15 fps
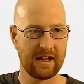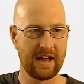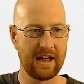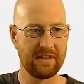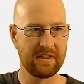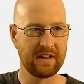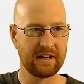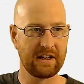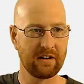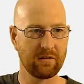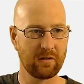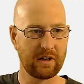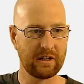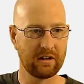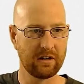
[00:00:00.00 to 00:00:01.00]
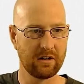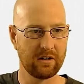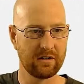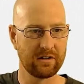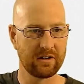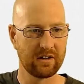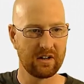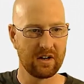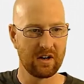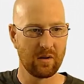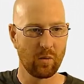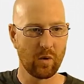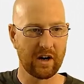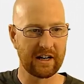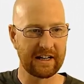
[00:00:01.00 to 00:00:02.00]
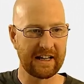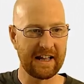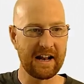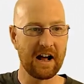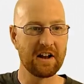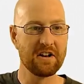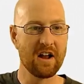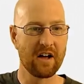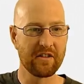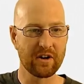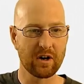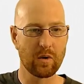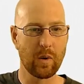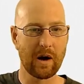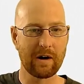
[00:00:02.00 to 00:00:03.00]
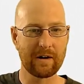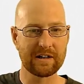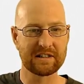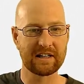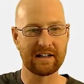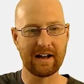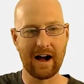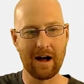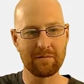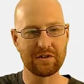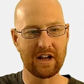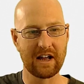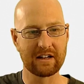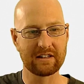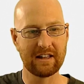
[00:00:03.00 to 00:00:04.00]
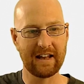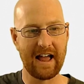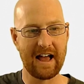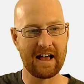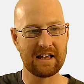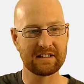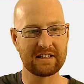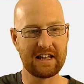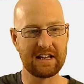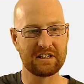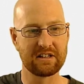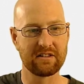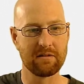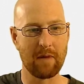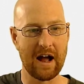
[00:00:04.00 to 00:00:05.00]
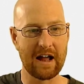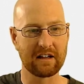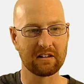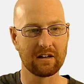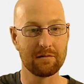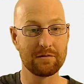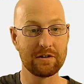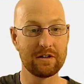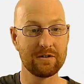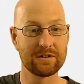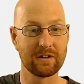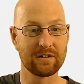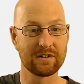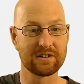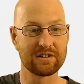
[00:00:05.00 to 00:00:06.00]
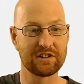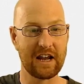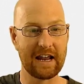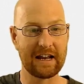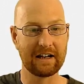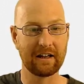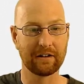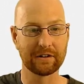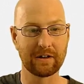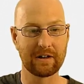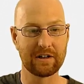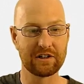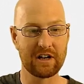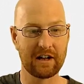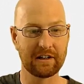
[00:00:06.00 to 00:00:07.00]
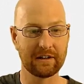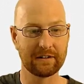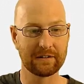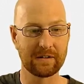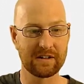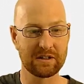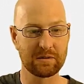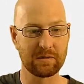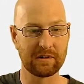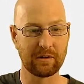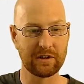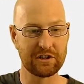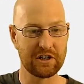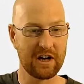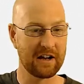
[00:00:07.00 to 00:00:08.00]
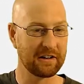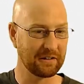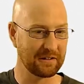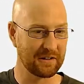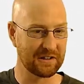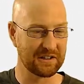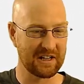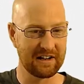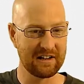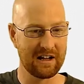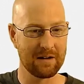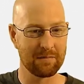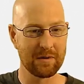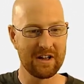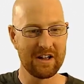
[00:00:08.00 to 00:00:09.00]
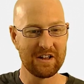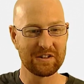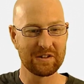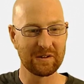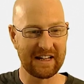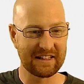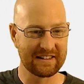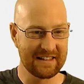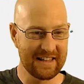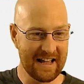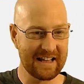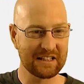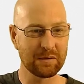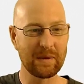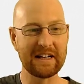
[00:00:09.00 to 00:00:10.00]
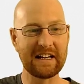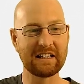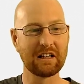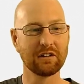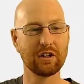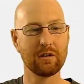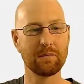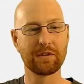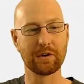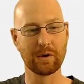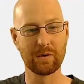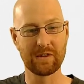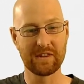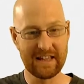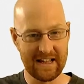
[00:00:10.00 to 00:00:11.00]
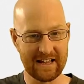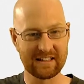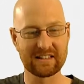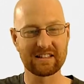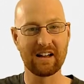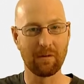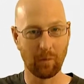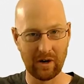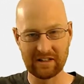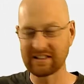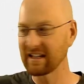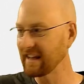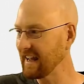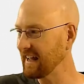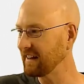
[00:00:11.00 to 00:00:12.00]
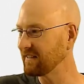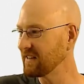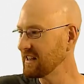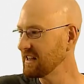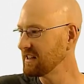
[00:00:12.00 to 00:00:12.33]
and then hit reload, we're going to get another query set object that has each of the my club users, Jane Elder and John Elder. This one, only John Elder signed up. So to get this, we need to loop through this once again.